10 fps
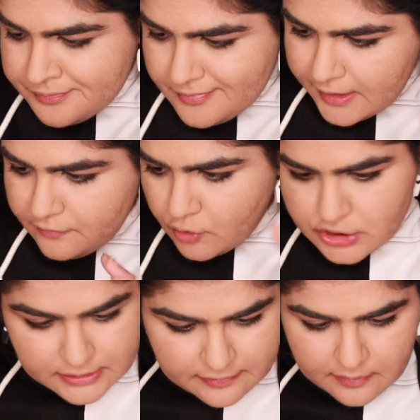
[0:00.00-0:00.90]
like
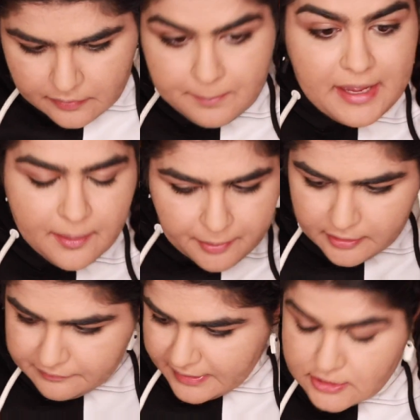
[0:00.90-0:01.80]
unfortunately the, the makeup part
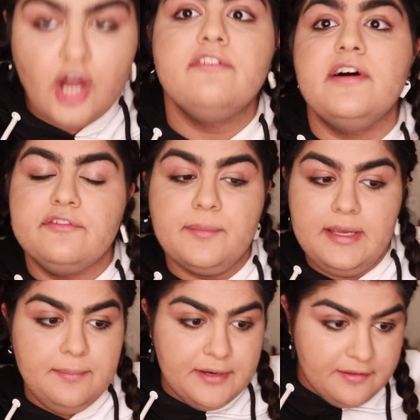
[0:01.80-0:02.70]
of it is not fun for me,
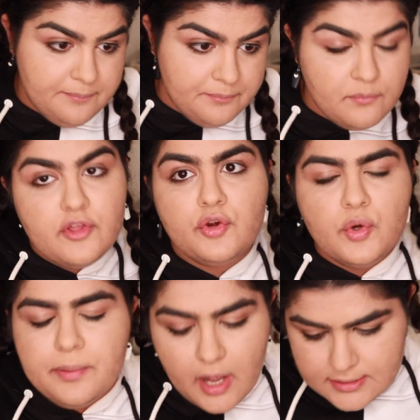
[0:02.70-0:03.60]
but the
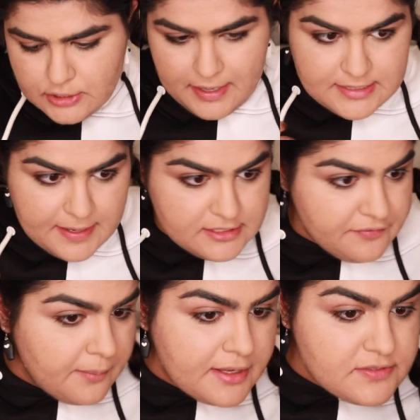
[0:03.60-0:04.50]
group costume aspect of
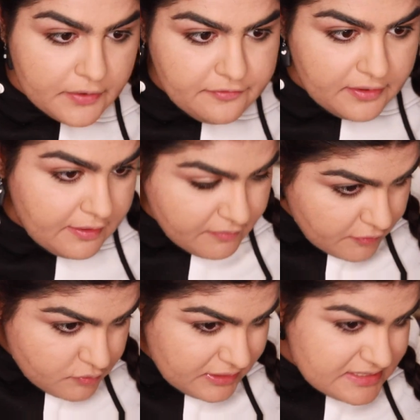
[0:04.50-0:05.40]
Velma is very fun. I've never
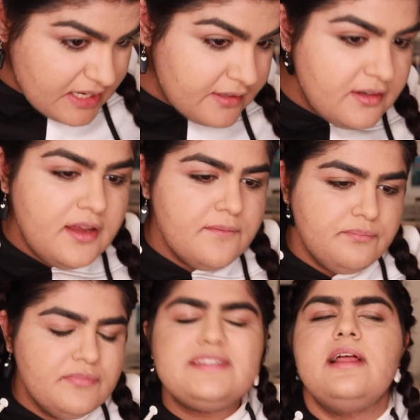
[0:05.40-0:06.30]
really done,
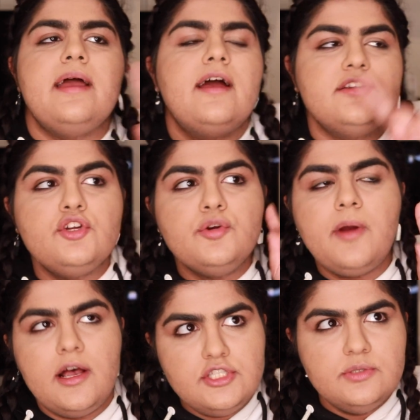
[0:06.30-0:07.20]
that's a lie, I've done a group
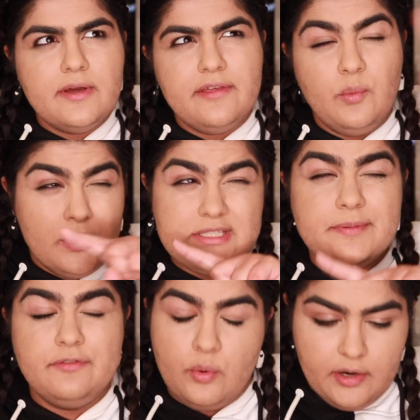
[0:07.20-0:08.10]
costume I think once
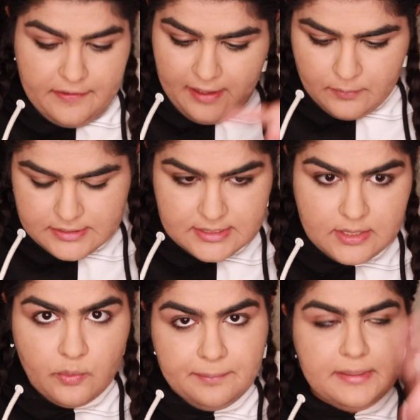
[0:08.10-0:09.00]
before, and that was
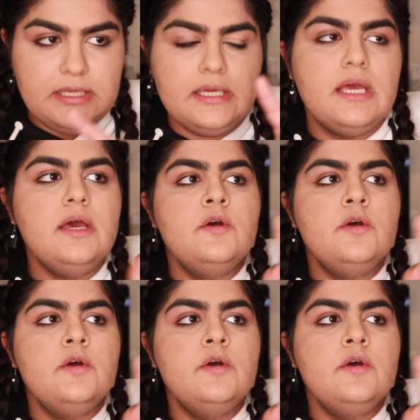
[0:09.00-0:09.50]
when me